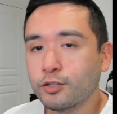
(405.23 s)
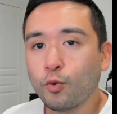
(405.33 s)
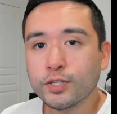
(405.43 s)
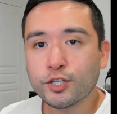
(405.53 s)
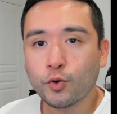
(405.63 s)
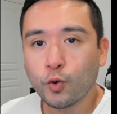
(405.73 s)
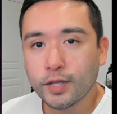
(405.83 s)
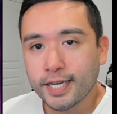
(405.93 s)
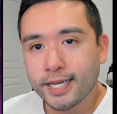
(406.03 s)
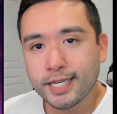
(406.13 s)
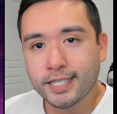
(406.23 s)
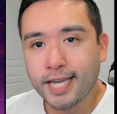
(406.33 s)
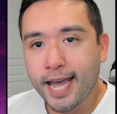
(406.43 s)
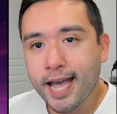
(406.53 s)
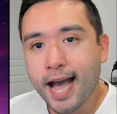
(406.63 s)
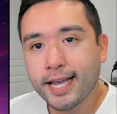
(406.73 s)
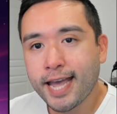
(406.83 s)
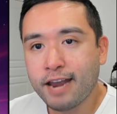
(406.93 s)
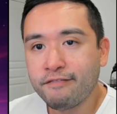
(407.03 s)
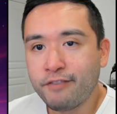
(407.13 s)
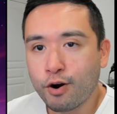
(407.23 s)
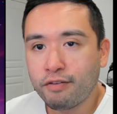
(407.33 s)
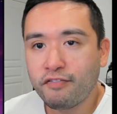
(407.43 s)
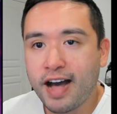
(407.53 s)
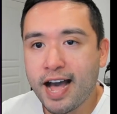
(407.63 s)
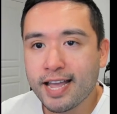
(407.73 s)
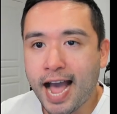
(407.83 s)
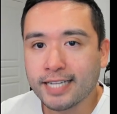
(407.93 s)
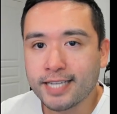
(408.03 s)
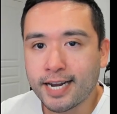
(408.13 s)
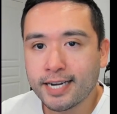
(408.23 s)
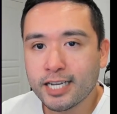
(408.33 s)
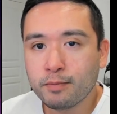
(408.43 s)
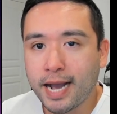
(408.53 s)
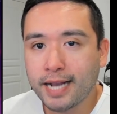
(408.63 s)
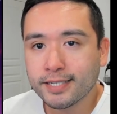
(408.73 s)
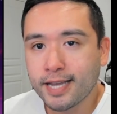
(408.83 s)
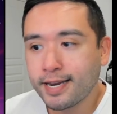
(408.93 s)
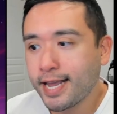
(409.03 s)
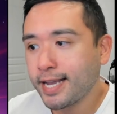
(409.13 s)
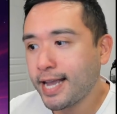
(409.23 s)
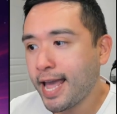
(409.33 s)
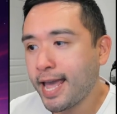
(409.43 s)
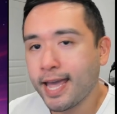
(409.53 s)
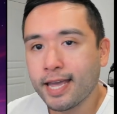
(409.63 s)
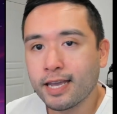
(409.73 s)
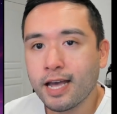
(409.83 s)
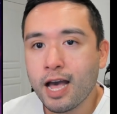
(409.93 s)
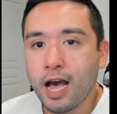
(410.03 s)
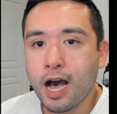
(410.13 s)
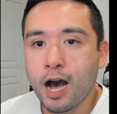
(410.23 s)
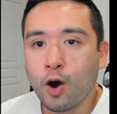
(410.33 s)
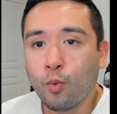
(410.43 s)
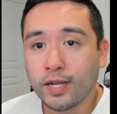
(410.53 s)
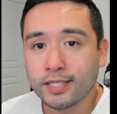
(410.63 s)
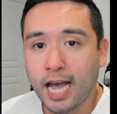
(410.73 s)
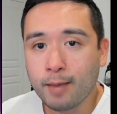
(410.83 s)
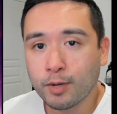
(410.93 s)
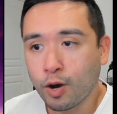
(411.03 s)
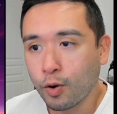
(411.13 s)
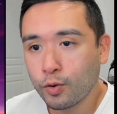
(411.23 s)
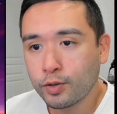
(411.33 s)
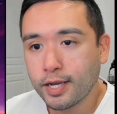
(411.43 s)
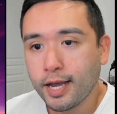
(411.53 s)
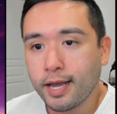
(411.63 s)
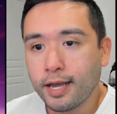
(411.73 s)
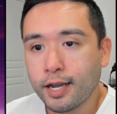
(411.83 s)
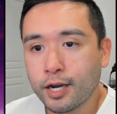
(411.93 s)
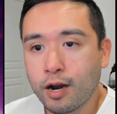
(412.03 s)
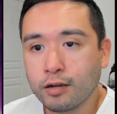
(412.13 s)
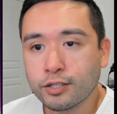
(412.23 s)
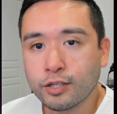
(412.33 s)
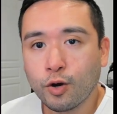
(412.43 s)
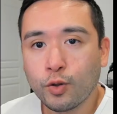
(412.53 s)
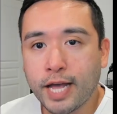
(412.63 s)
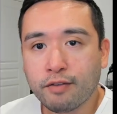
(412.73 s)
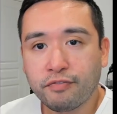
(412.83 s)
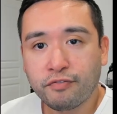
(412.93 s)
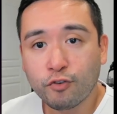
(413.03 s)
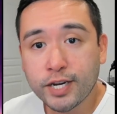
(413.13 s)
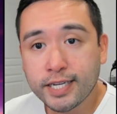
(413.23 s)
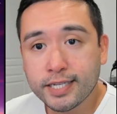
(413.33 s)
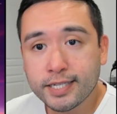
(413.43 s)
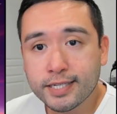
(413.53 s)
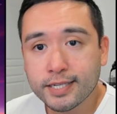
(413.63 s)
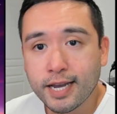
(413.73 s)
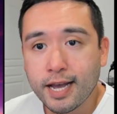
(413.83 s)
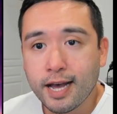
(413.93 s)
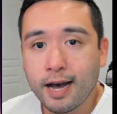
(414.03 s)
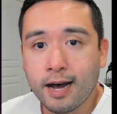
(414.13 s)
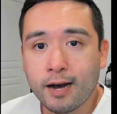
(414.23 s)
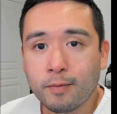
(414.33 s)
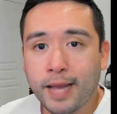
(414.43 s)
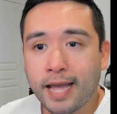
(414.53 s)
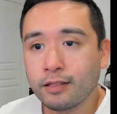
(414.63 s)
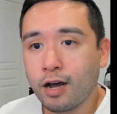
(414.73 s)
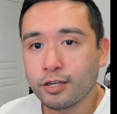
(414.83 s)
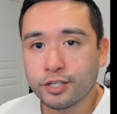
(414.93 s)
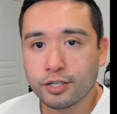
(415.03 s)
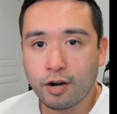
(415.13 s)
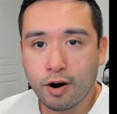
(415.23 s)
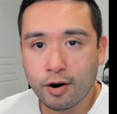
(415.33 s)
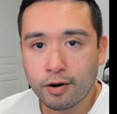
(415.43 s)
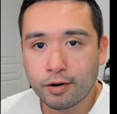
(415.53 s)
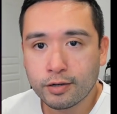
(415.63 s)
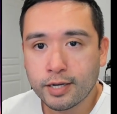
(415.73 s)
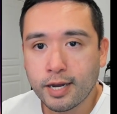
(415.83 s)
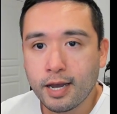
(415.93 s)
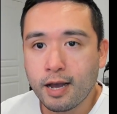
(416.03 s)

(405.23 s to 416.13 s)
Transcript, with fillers: So what's cool is the AI can verify identity by sending a one-time code. It could also like freeze a lost card,